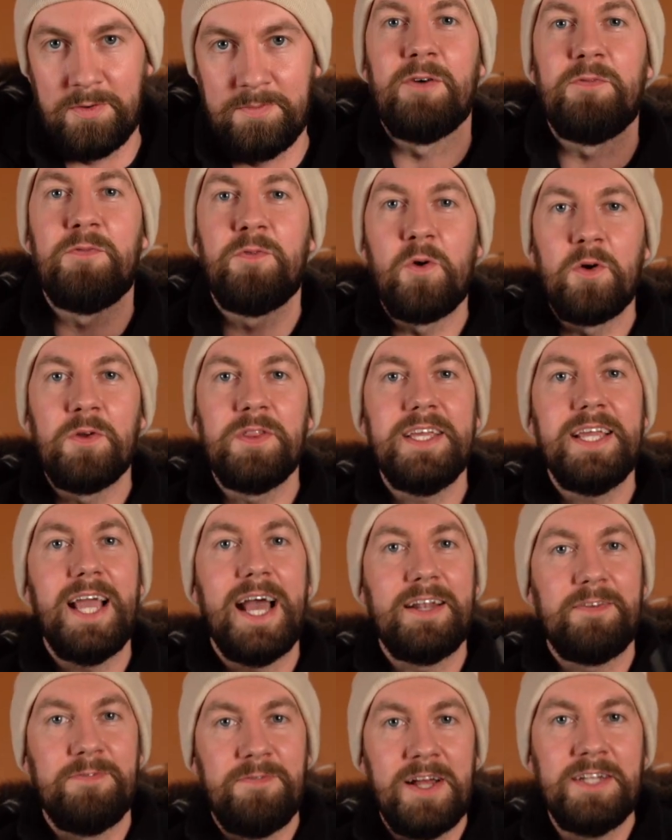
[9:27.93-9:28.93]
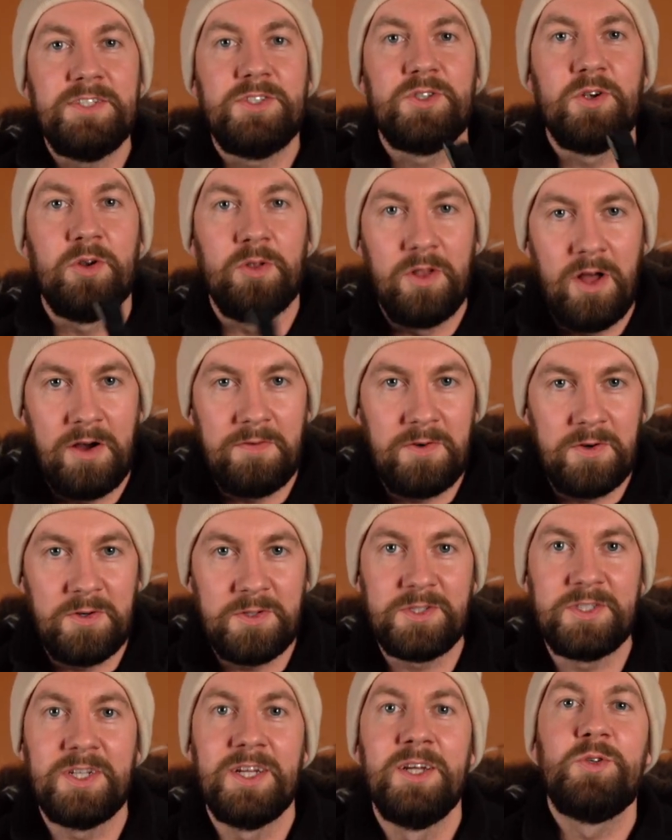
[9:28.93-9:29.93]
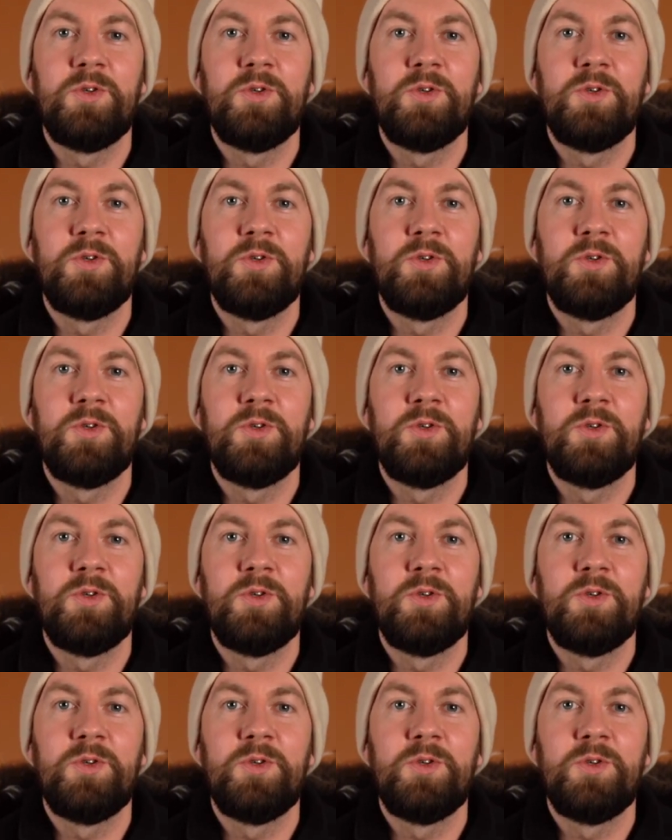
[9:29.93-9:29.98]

For the adventure lovers,